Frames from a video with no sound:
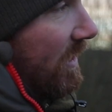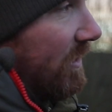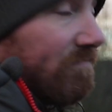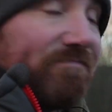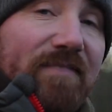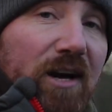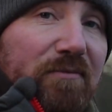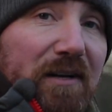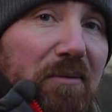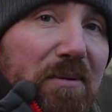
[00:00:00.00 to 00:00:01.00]
And
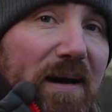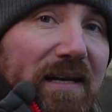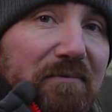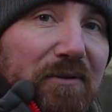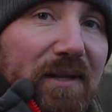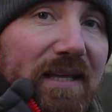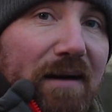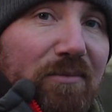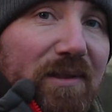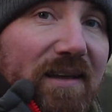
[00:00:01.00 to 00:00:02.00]
hopefully I'll be back in front of the
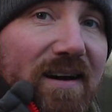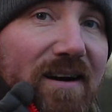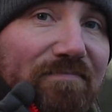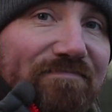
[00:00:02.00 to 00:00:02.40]
camera with a carp.